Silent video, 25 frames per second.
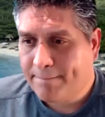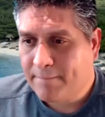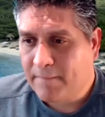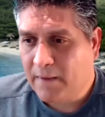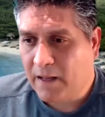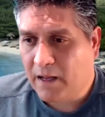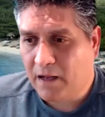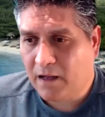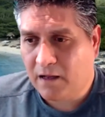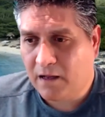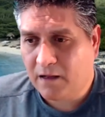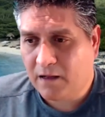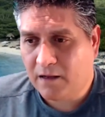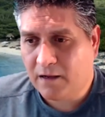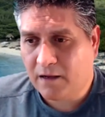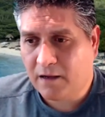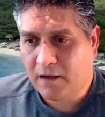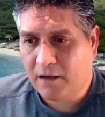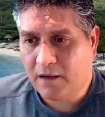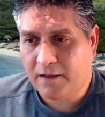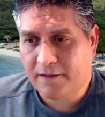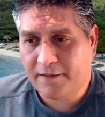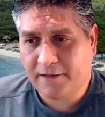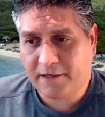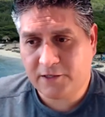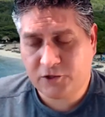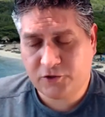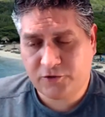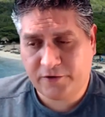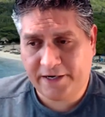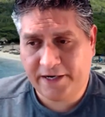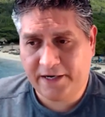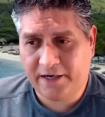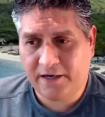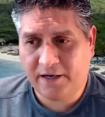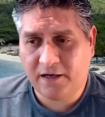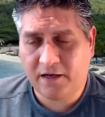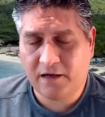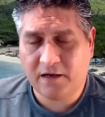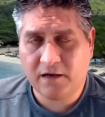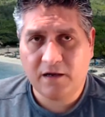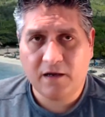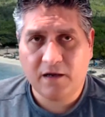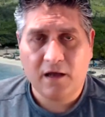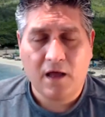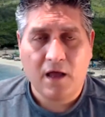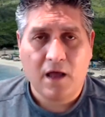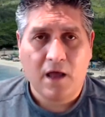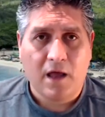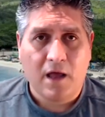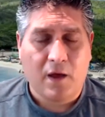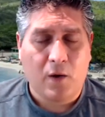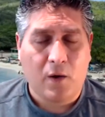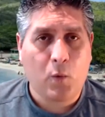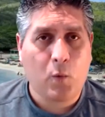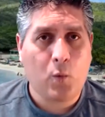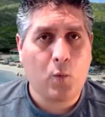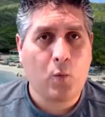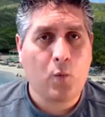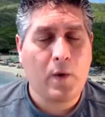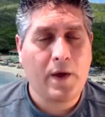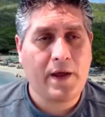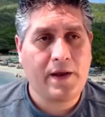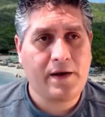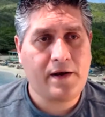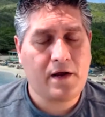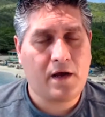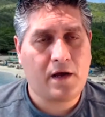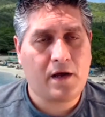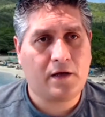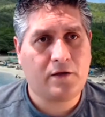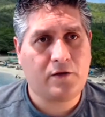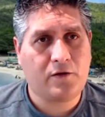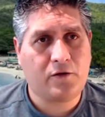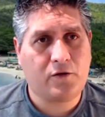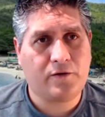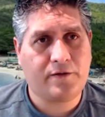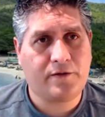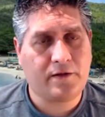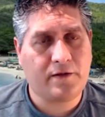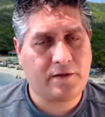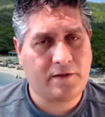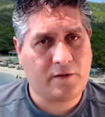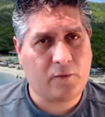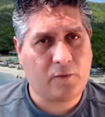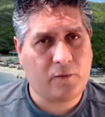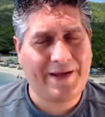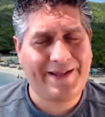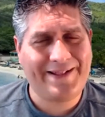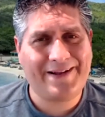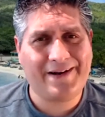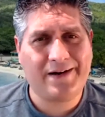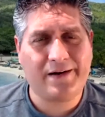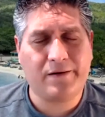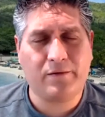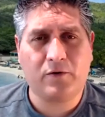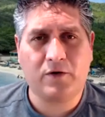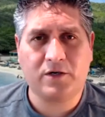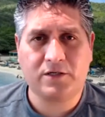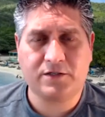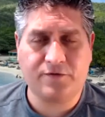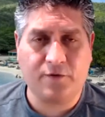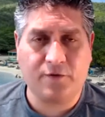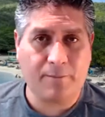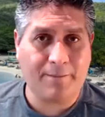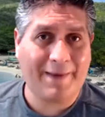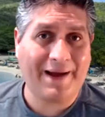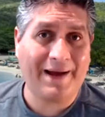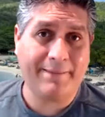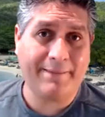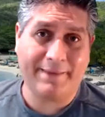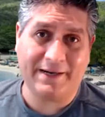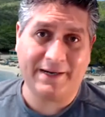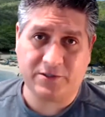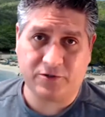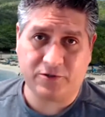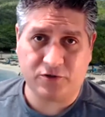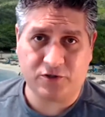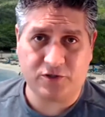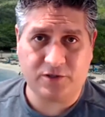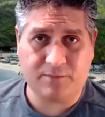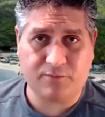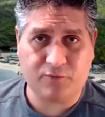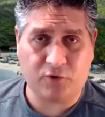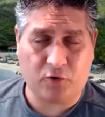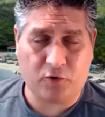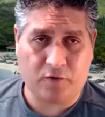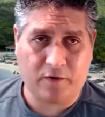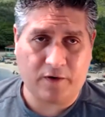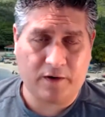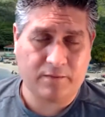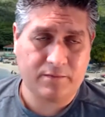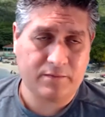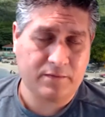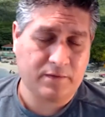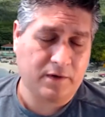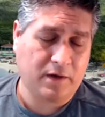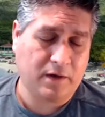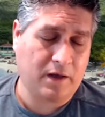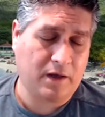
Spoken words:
The training, when the way that it works for my mentorship program,